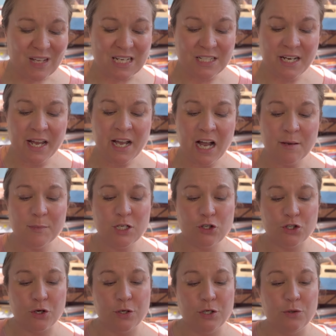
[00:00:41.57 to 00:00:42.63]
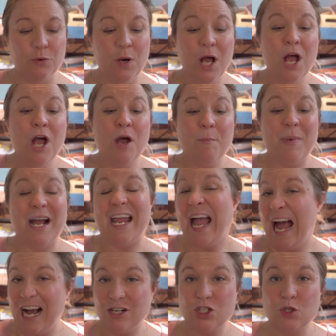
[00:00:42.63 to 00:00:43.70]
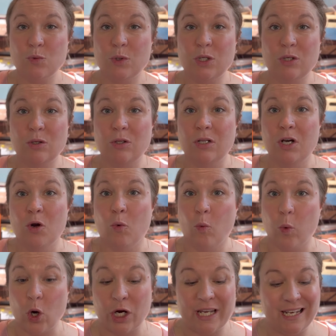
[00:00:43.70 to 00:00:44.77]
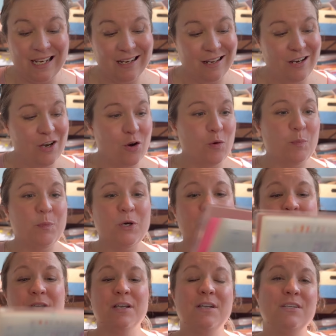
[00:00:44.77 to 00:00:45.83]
Today, I'm going to show you my actual working notebook.